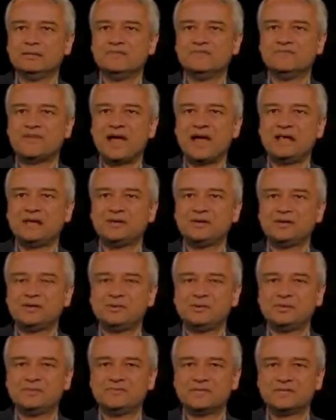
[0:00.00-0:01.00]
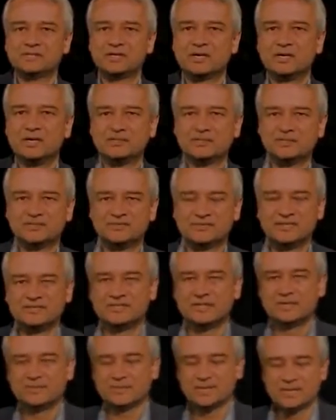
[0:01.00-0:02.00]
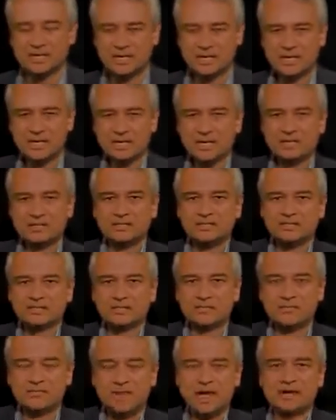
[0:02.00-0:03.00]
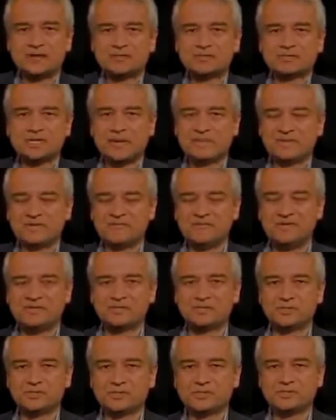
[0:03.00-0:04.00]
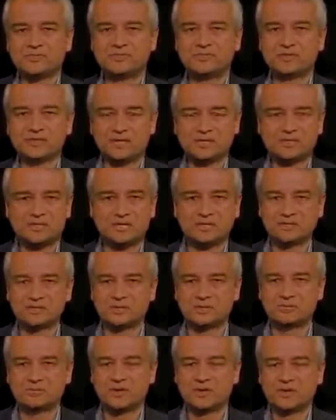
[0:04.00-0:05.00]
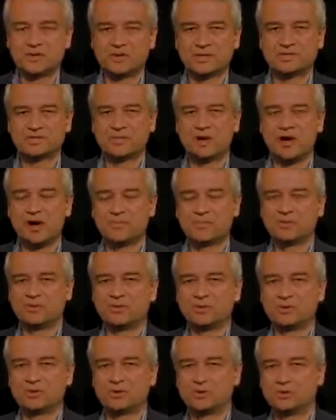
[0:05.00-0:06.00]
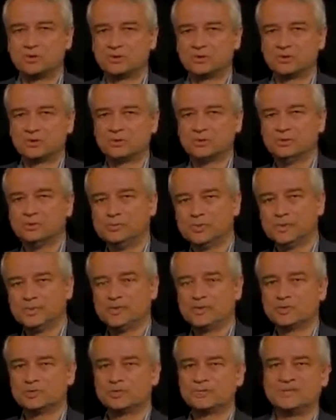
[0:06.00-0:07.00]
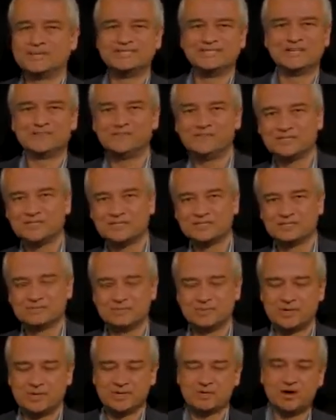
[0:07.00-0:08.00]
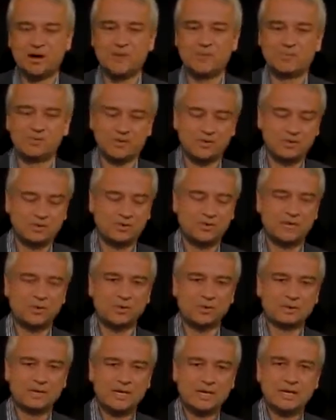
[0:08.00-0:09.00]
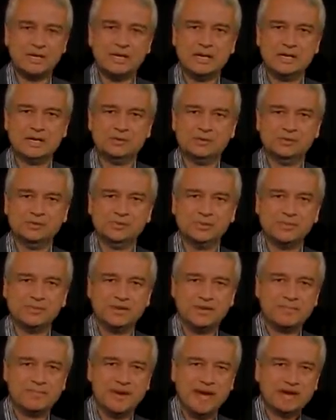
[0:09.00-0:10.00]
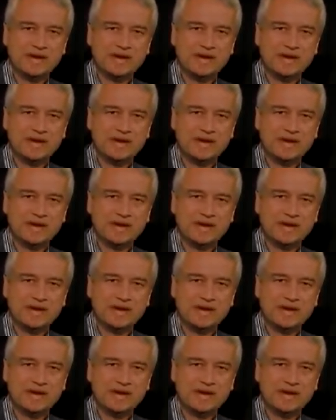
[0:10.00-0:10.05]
the value of this conductivity sigma to some microscopic features of the conductor, whether it's copper or gold or aluminum. There should be differences between copper and gold and aluminum in a